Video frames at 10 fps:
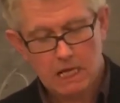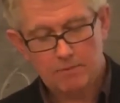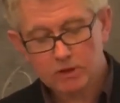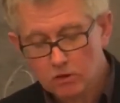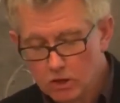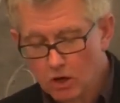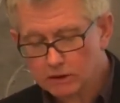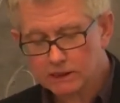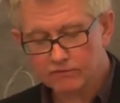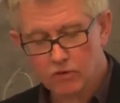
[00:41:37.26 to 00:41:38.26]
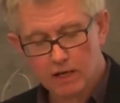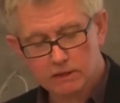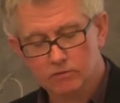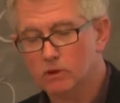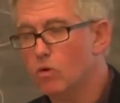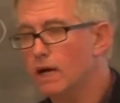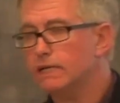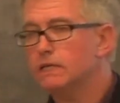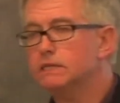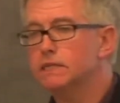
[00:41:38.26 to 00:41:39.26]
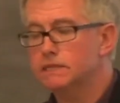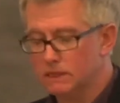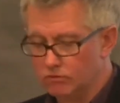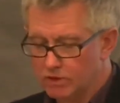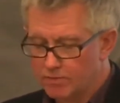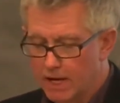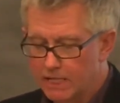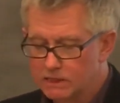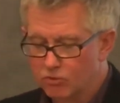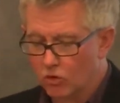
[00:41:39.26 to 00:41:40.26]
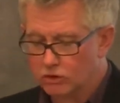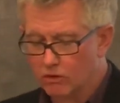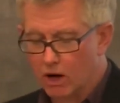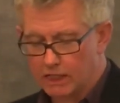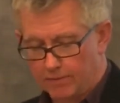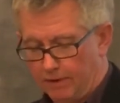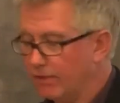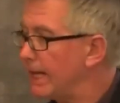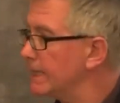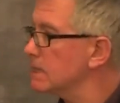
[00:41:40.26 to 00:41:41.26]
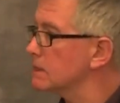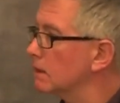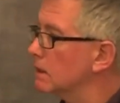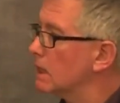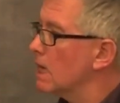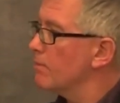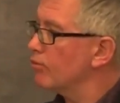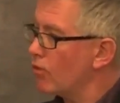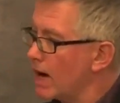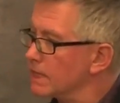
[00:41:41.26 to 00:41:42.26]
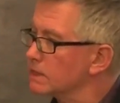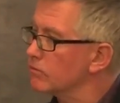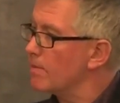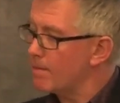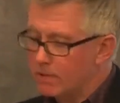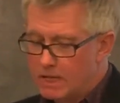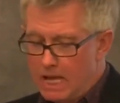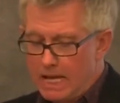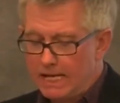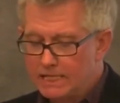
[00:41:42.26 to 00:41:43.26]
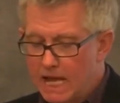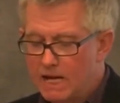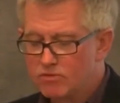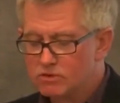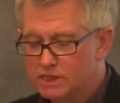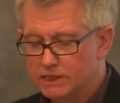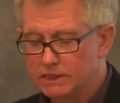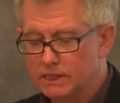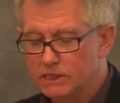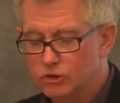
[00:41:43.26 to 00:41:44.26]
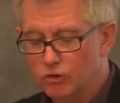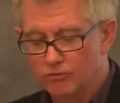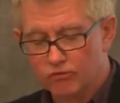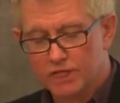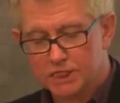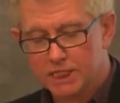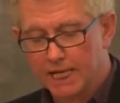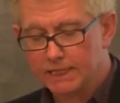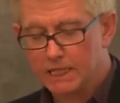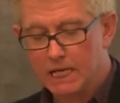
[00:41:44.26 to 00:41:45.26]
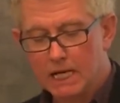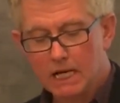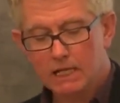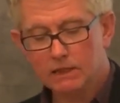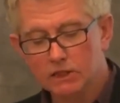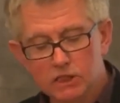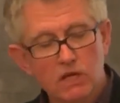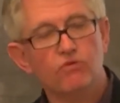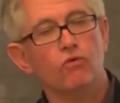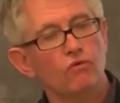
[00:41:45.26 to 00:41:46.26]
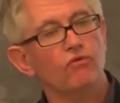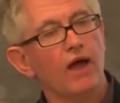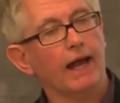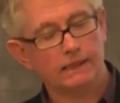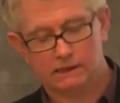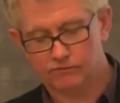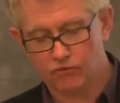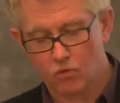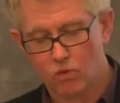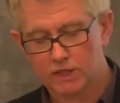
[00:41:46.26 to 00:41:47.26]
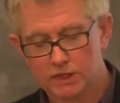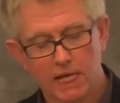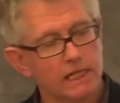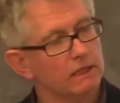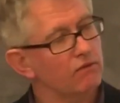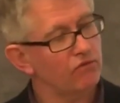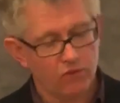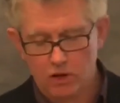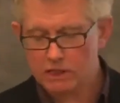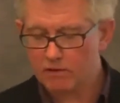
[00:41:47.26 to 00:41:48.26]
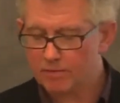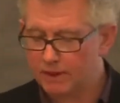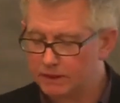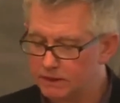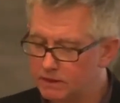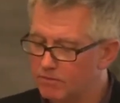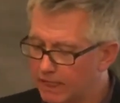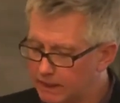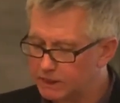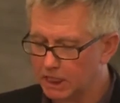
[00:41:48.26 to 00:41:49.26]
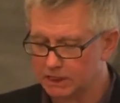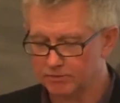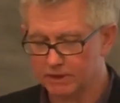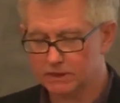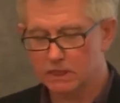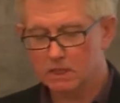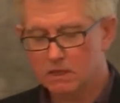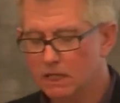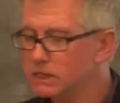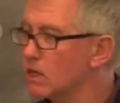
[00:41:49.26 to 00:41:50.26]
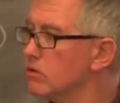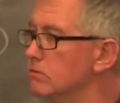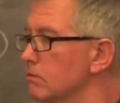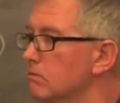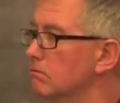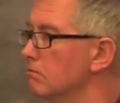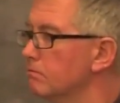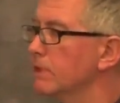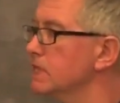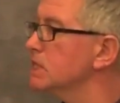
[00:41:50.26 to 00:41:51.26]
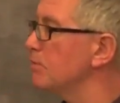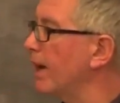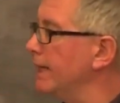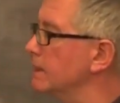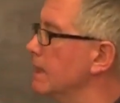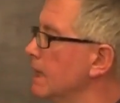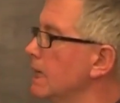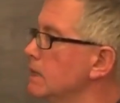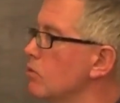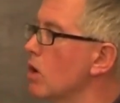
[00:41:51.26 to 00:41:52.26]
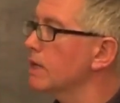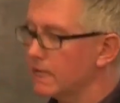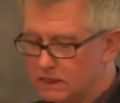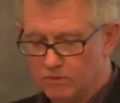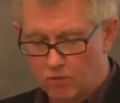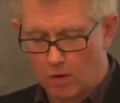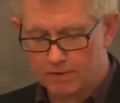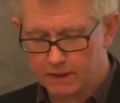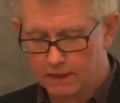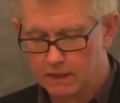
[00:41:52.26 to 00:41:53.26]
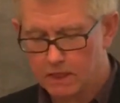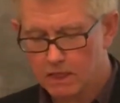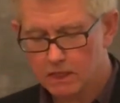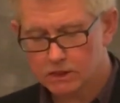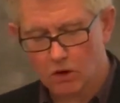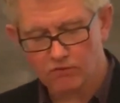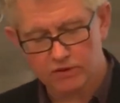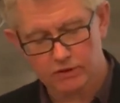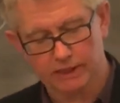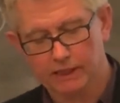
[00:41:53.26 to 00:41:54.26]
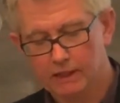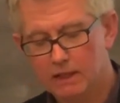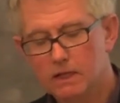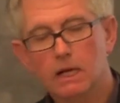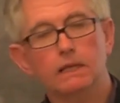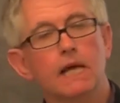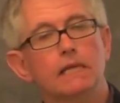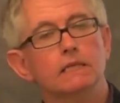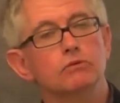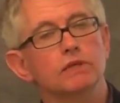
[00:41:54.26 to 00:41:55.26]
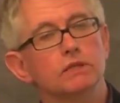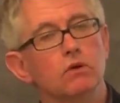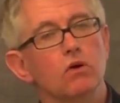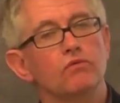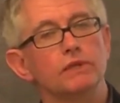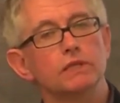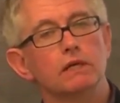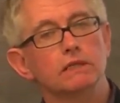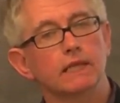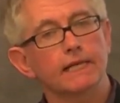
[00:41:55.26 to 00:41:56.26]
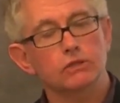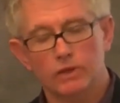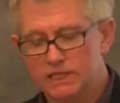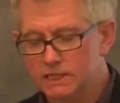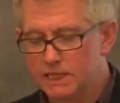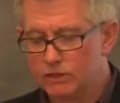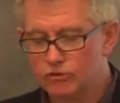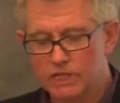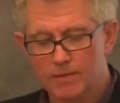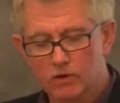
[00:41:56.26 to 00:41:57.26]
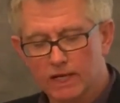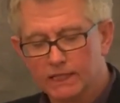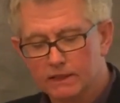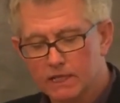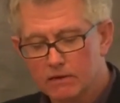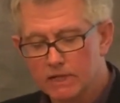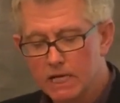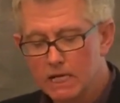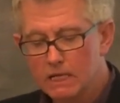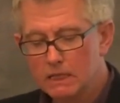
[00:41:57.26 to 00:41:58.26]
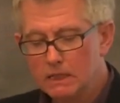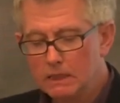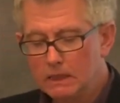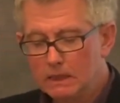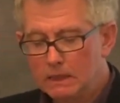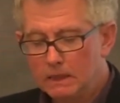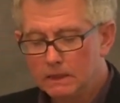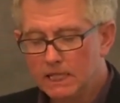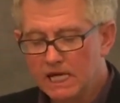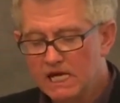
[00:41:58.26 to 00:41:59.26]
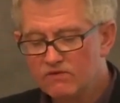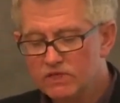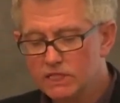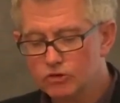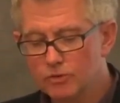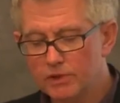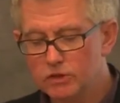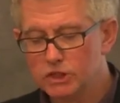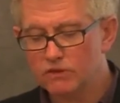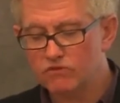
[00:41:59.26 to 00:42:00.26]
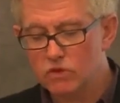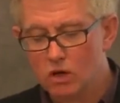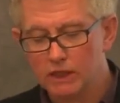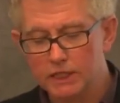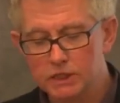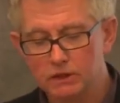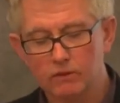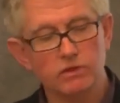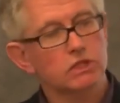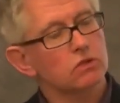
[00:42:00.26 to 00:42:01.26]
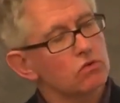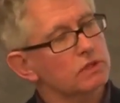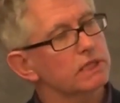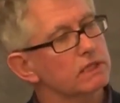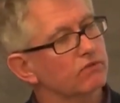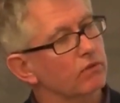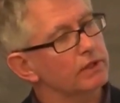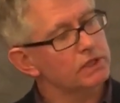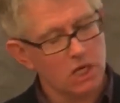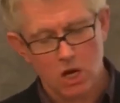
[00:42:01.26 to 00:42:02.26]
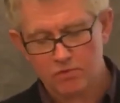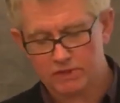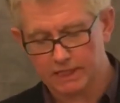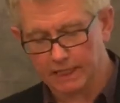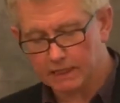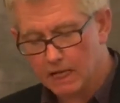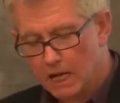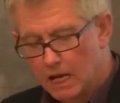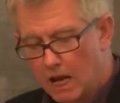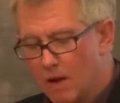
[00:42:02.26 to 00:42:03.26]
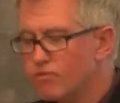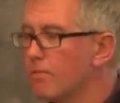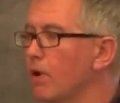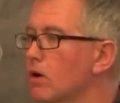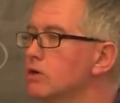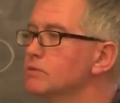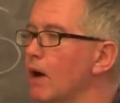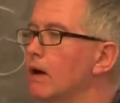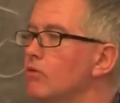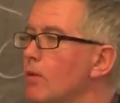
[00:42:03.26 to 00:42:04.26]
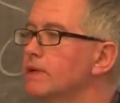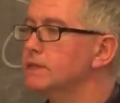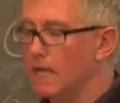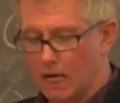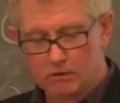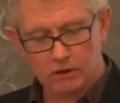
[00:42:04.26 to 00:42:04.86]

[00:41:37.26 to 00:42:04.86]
but on cognitive grounds that were quite consistent with Paine's broader argument. That is that the press, remember, enables citizens to appreciate the different facts from which they can infer their opinions and make their judgments, and so participate in the workings of popular sovereignty. And then, as we saw, if we turn to late 20th century democratic theory, the even distribution of knowledge and the resources for interpreting it are proposed by Robert Dahl, the